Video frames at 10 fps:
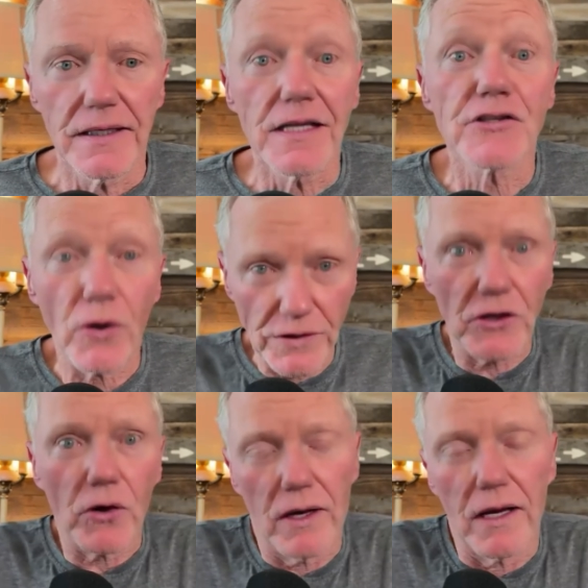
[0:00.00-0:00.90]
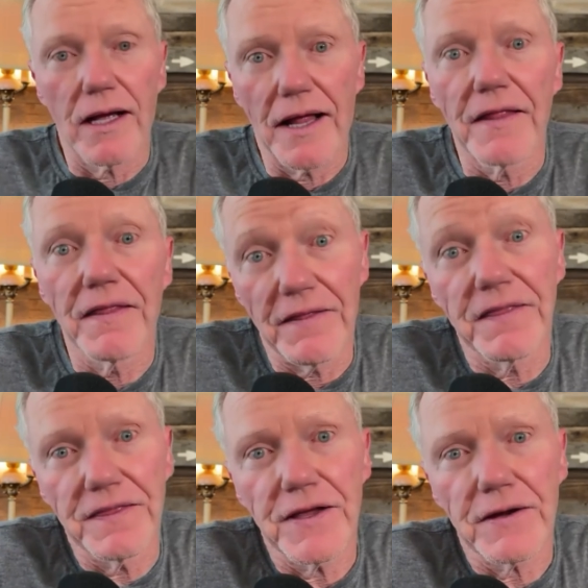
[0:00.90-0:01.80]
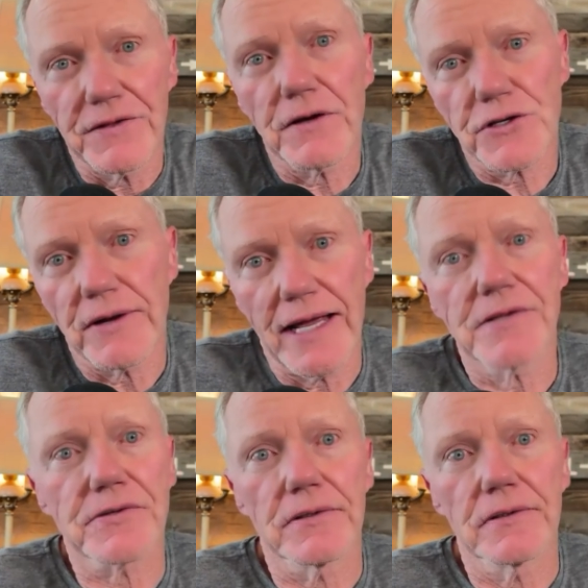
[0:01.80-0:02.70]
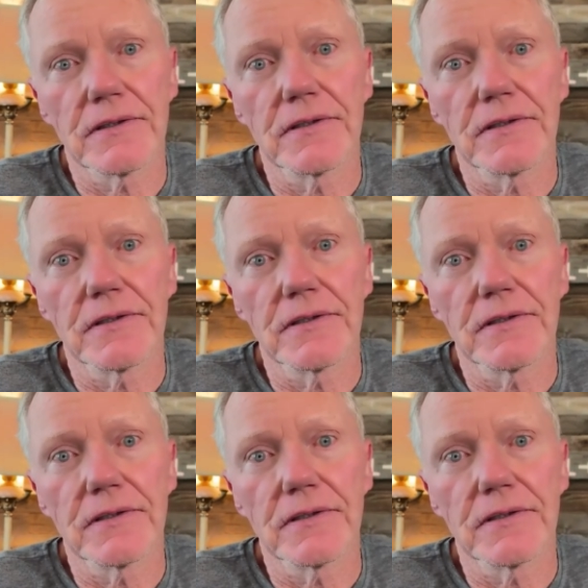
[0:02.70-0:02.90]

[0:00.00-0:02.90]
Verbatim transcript: So, so there, there's your answer.